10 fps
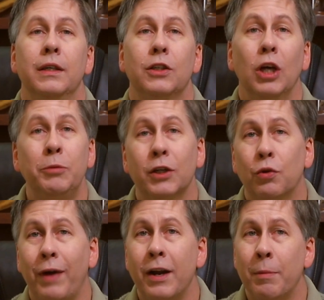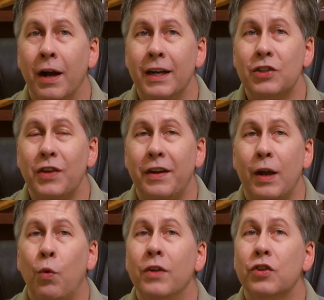Subjects were randomized in
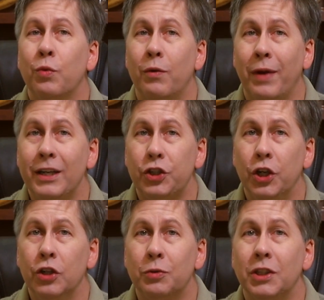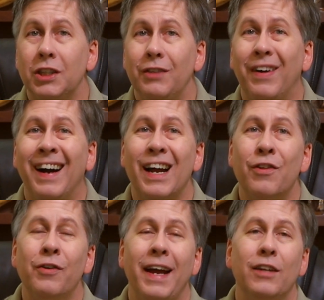a 1 to 1 ratio to receive
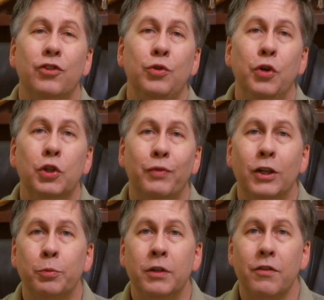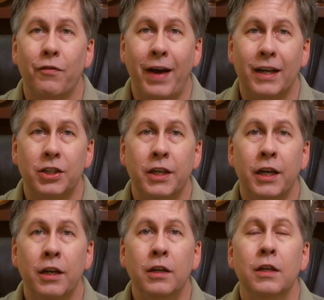either a two dose regimen of the
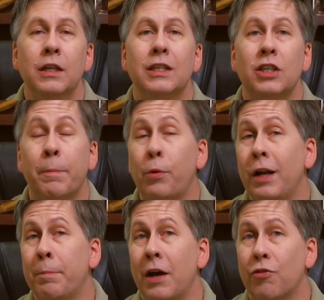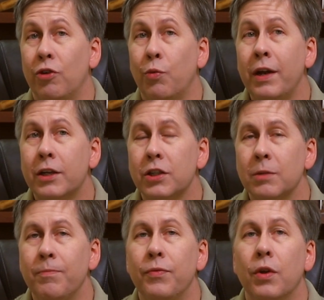vaccine, separated by three
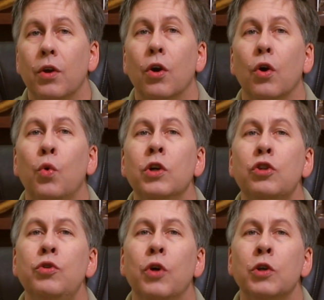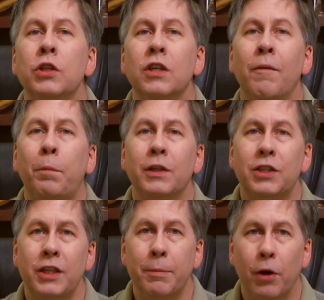weeks, or two doses of
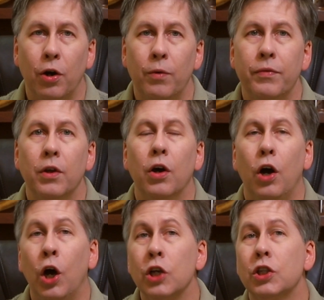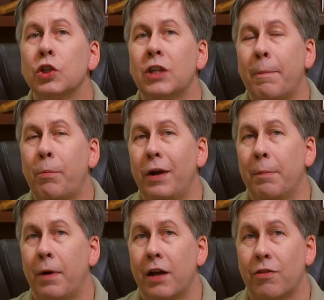placebo, also
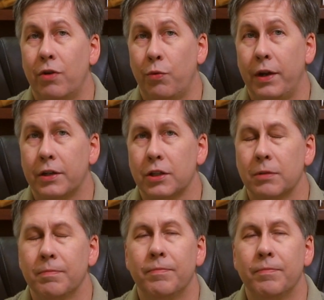separated by three weeks.